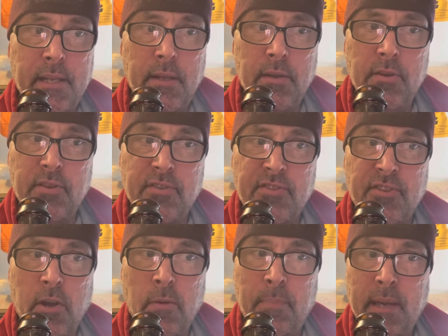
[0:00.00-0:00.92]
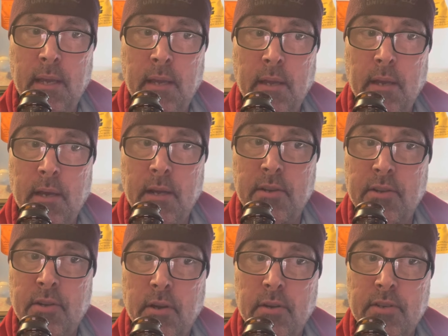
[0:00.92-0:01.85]
use a soapy
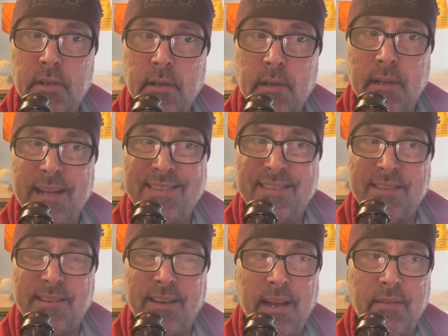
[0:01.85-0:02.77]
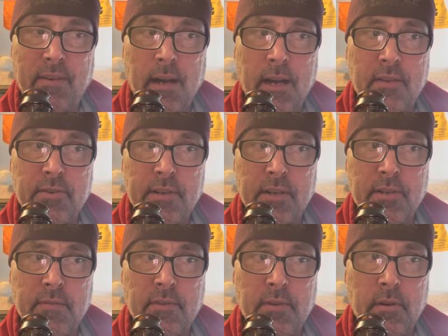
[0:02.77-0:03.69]
detergent, and that's kind of a
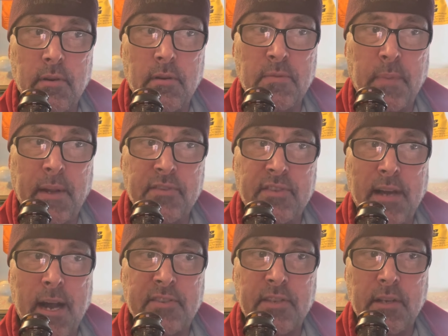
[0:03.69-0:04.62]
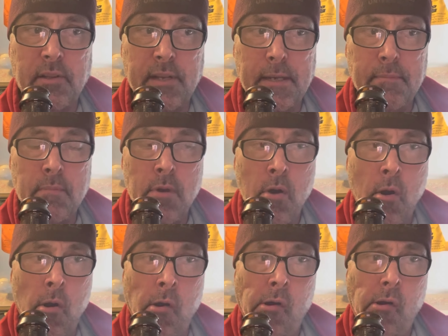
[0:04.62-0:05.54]
contradiction of terms, but I use OxyClean,
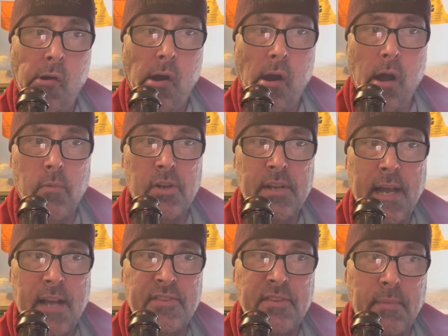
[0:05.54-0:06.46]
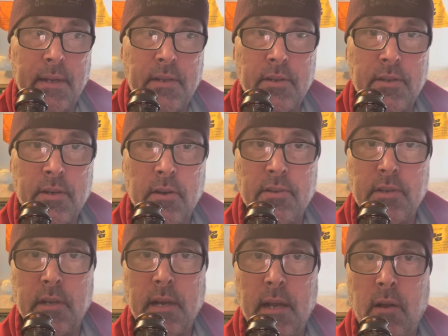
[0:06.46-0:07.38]
which has some like
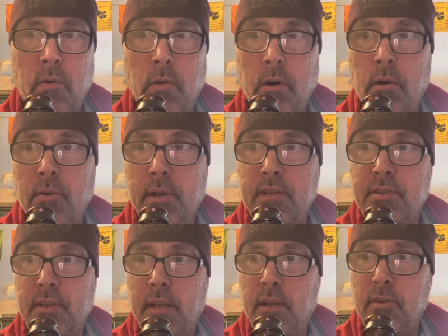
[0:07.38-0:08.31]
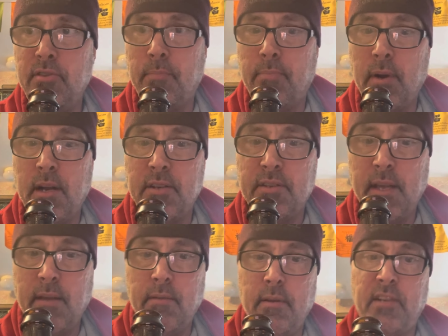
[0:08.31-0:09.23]
detergent kind of qualities, and I use a brush
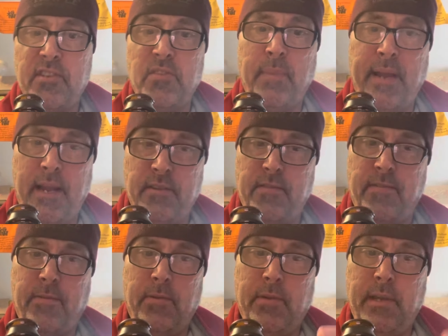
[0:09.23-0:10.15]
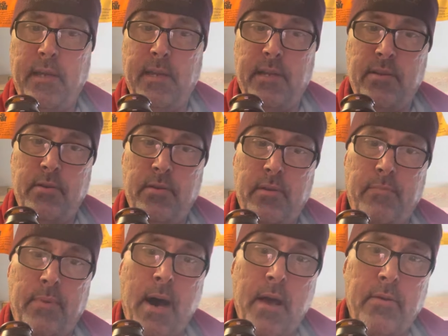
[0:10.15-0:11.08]
that expands fully into the
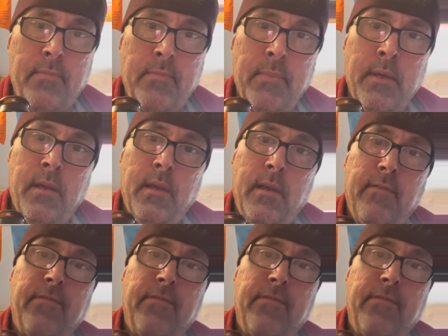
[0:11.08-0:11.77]
bottle and